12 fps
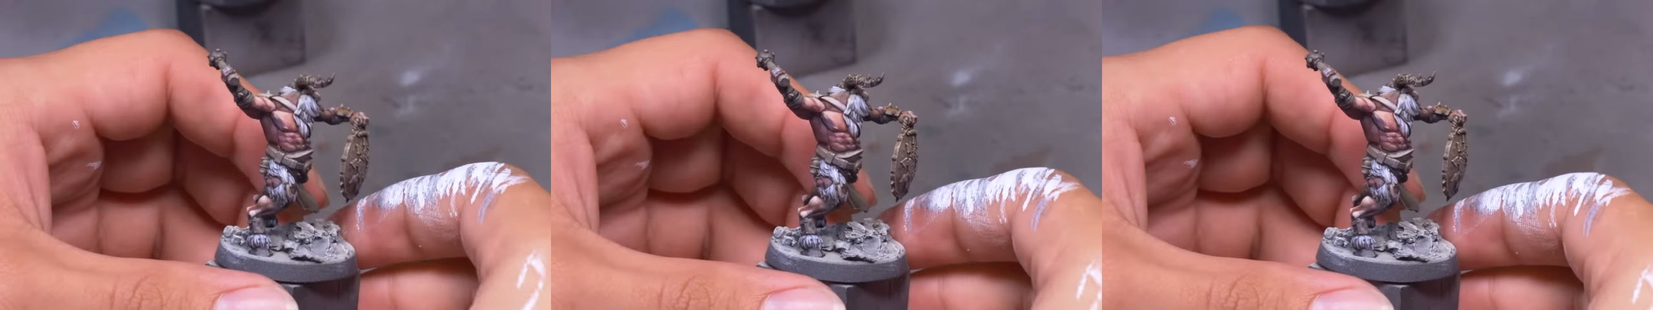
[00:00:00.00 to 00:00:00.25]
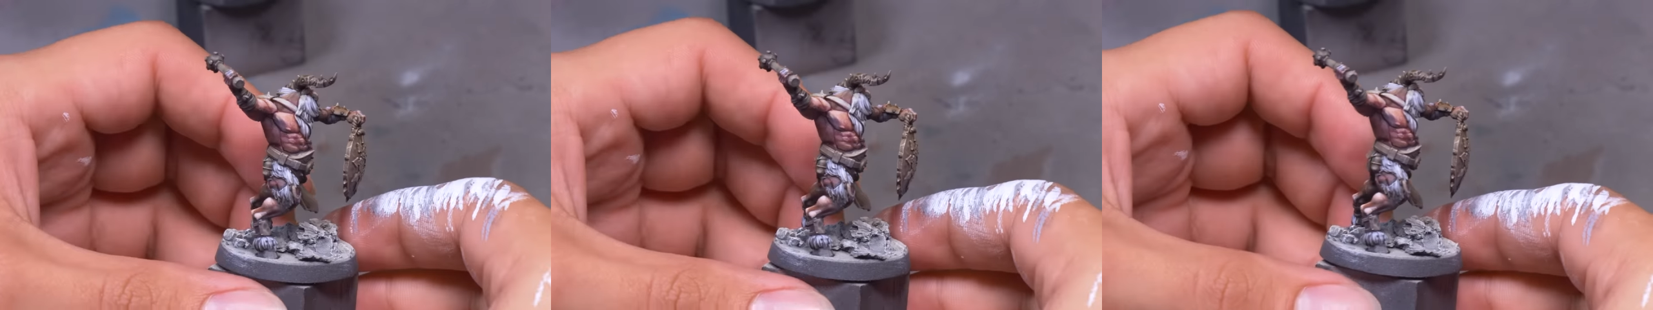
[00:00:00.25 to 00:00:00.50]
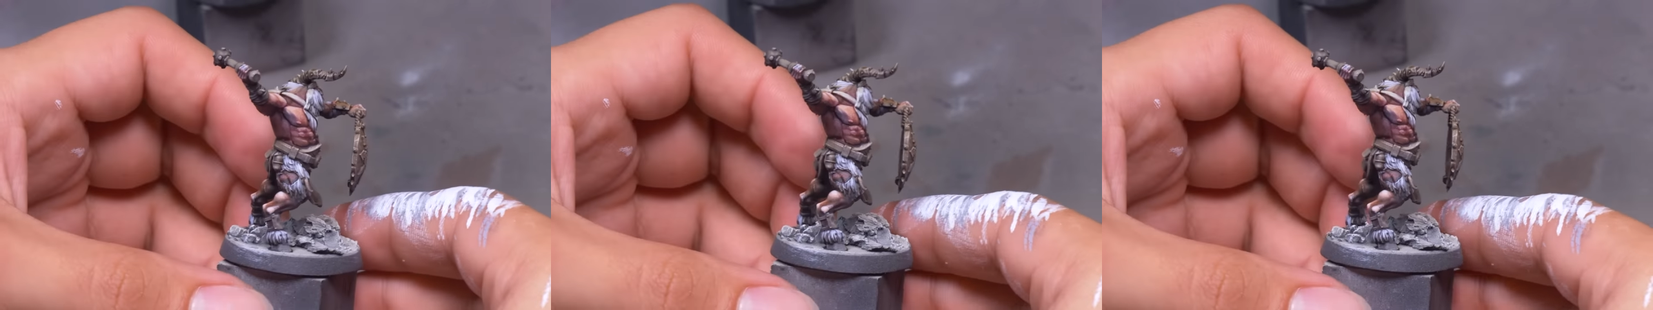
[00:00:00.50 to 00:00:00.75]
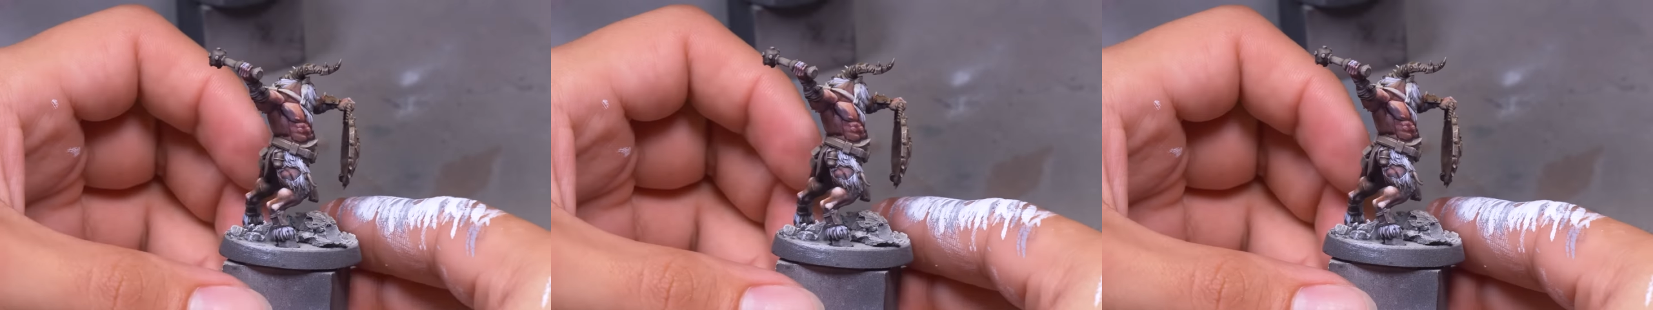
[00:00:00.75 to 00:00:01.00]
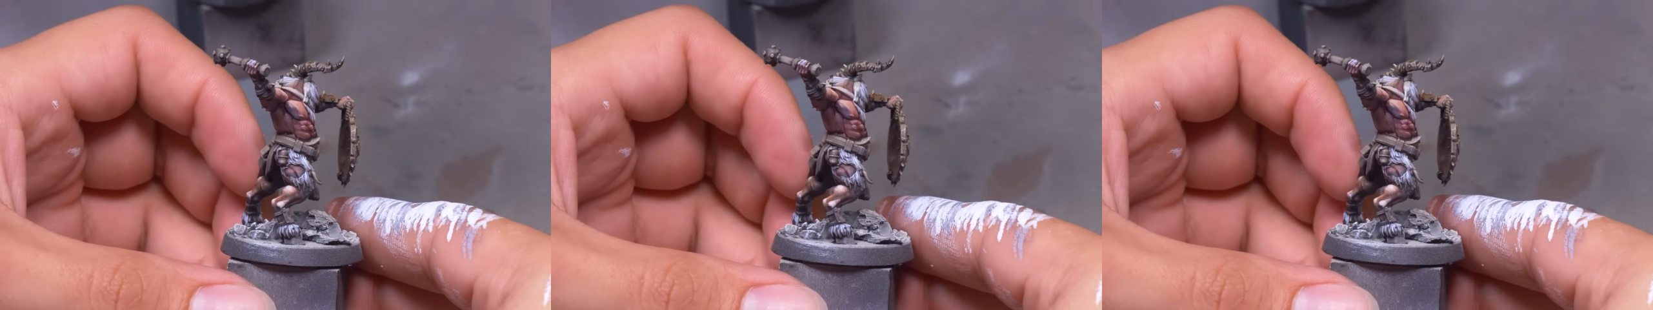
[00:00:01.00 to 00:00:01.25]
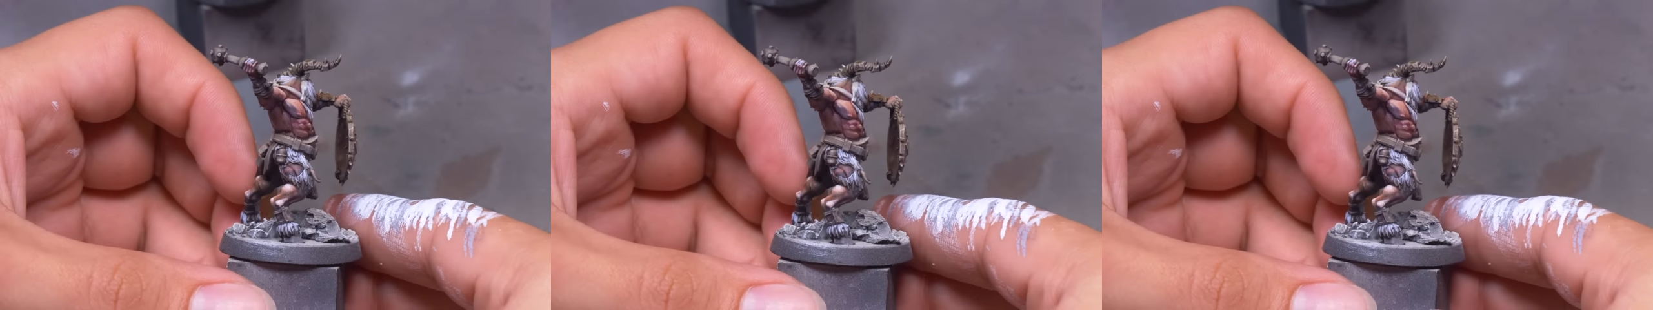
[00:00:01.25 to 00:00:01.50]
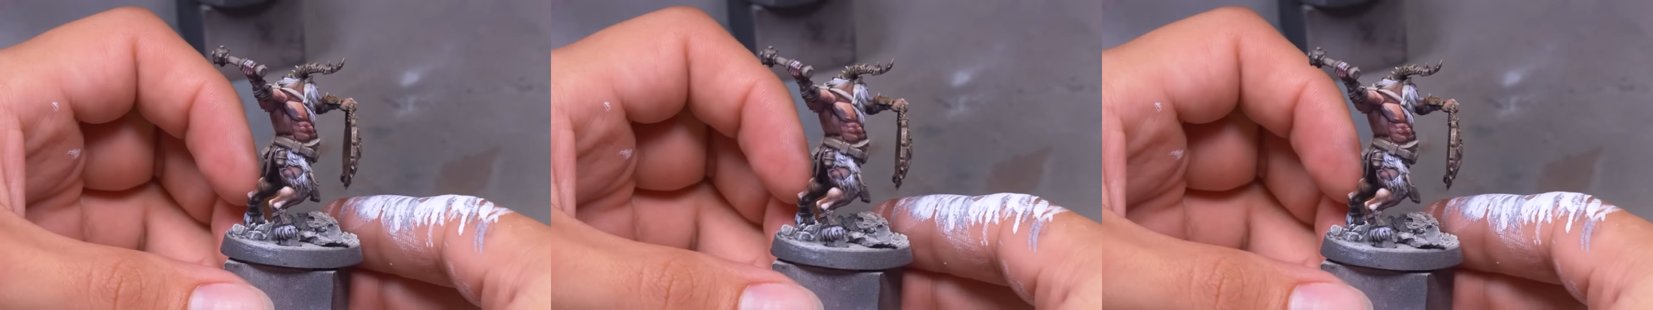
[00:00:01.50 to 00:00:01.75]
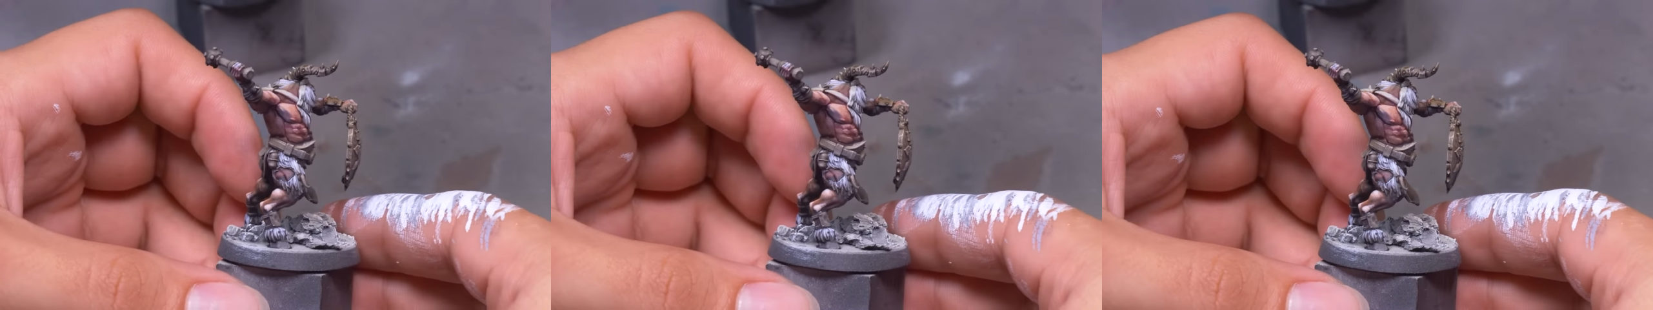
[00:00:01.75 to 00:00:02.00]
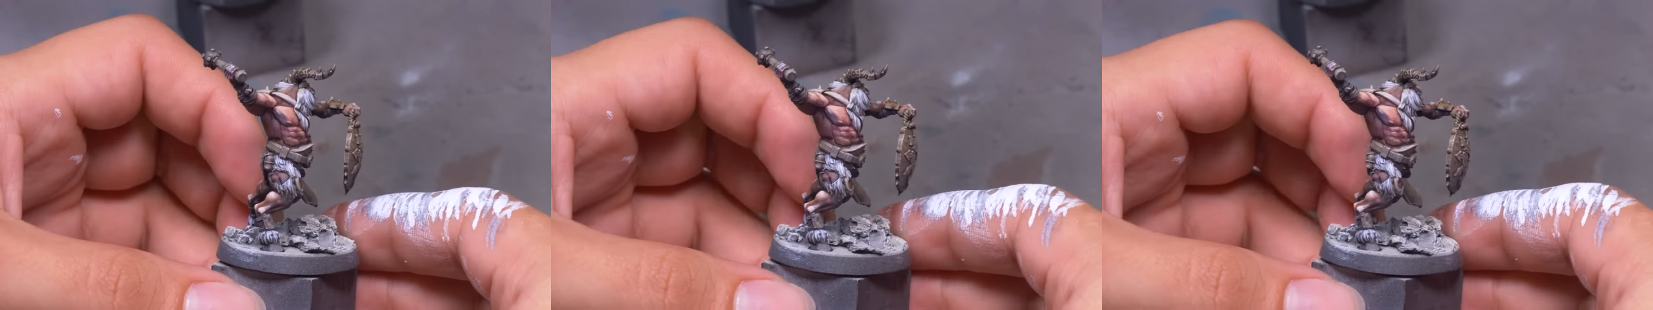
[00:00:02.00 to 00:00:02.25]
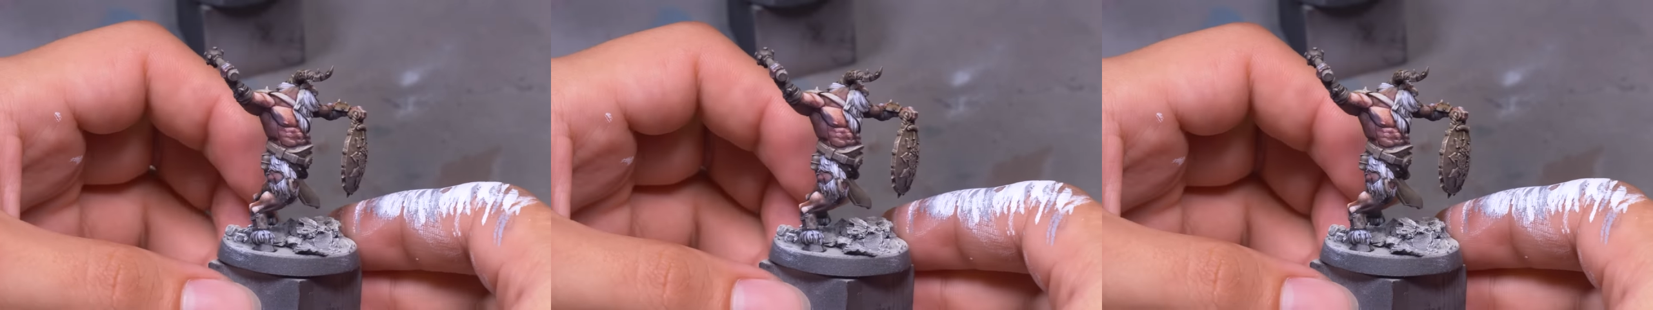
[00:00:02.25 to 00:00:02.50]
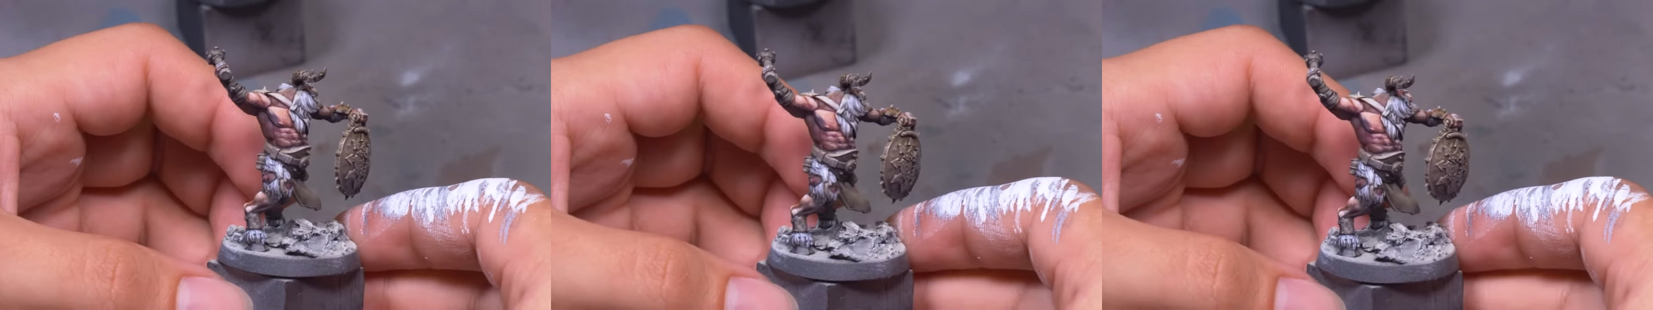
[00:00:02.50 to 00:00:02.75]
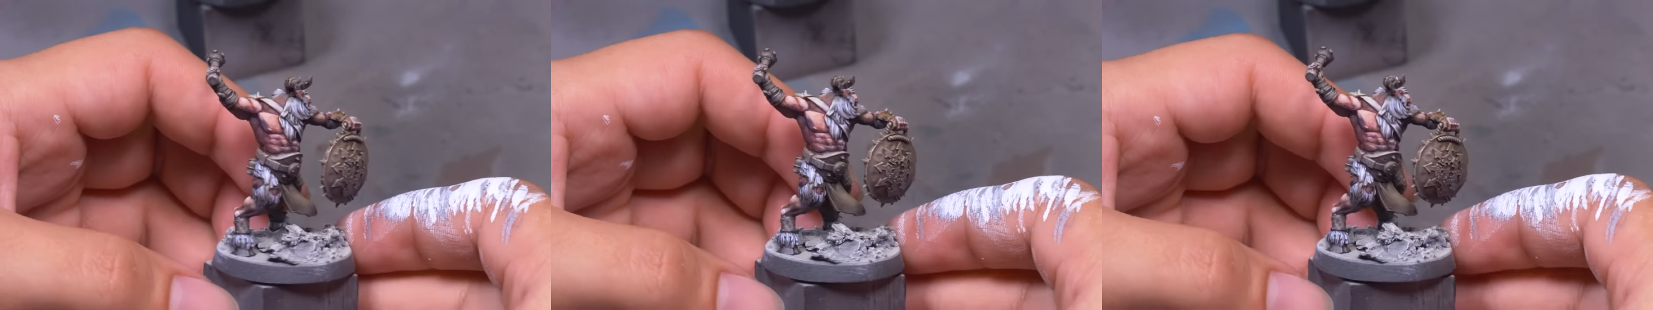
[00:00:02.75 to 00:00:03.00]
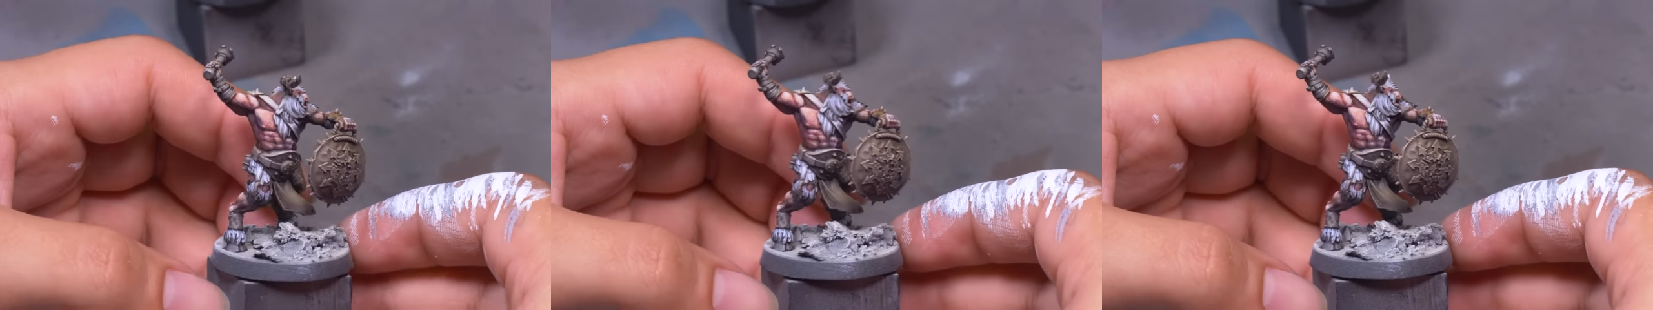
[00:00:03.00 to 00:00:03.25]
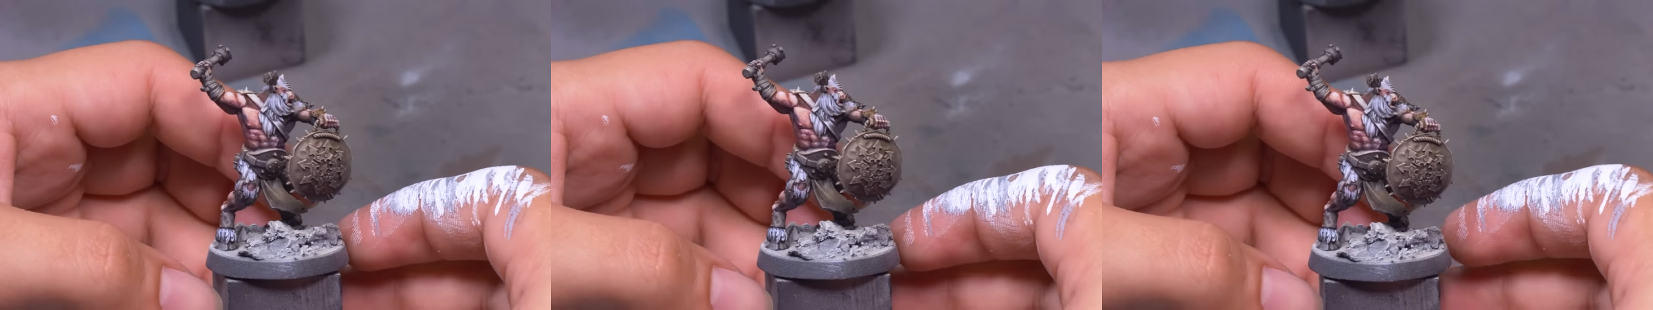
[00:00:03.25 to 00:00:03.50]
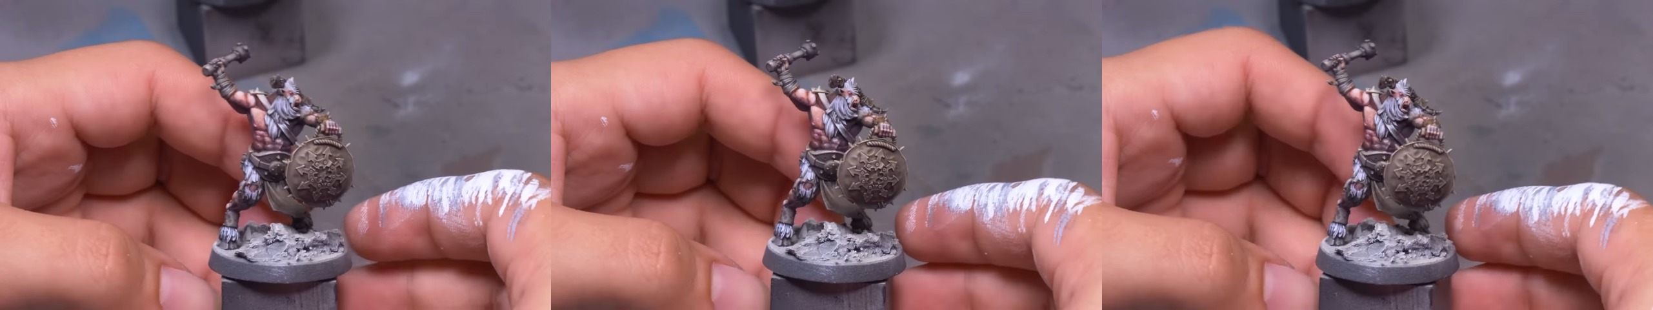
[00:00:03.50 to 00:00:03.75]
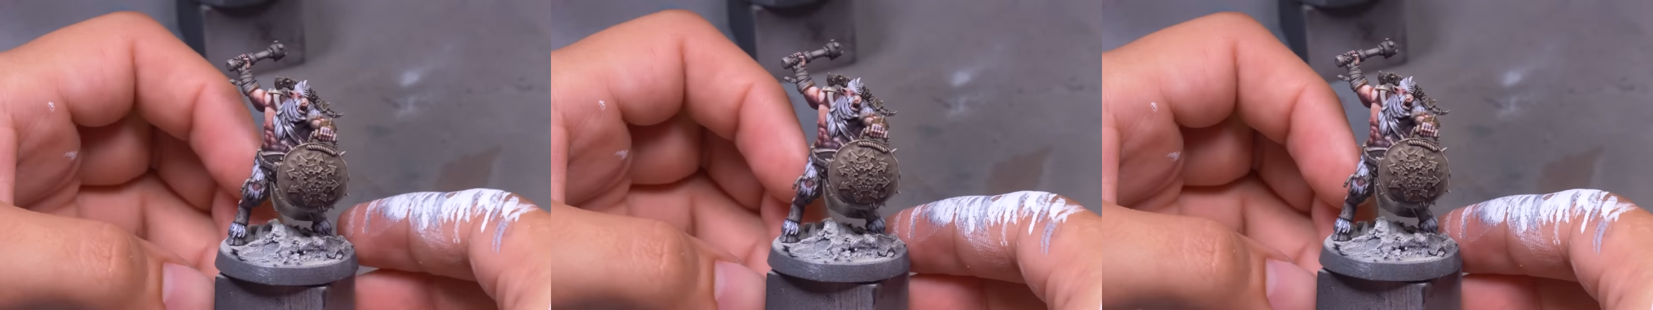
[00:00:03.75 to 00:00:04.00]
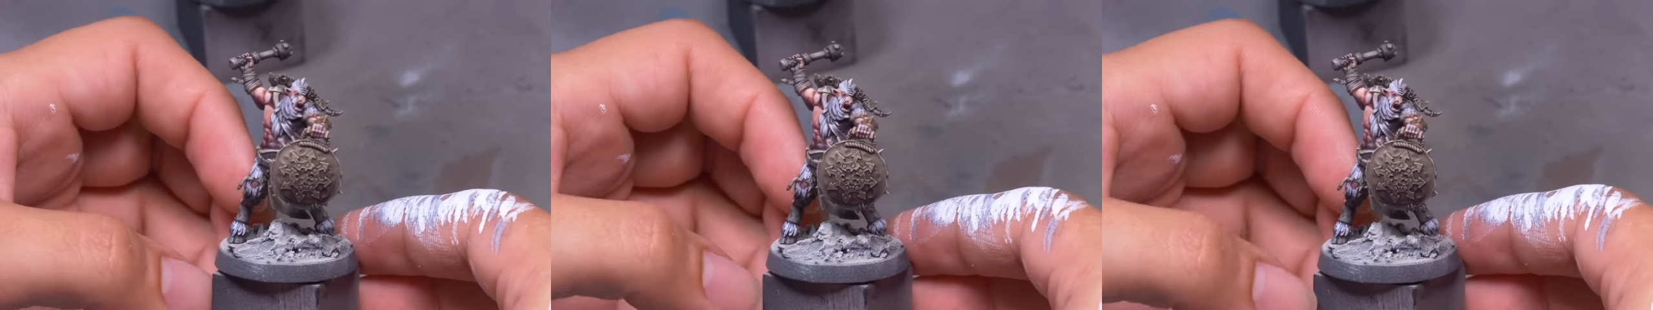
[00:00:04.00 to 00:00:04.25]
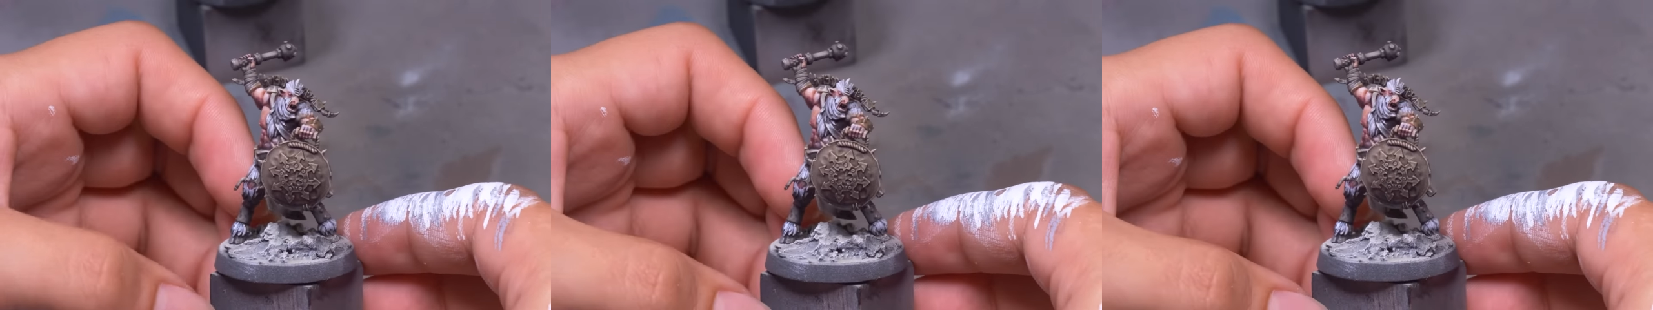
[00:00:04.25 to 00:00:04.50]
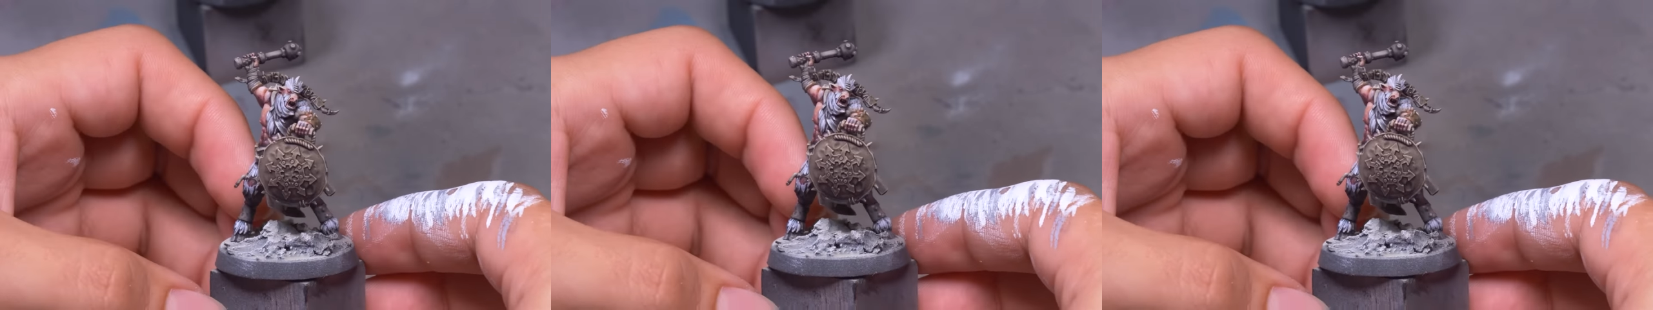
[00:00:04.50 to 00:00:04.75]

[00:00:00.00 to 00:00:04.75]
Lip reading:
(no speaker visible)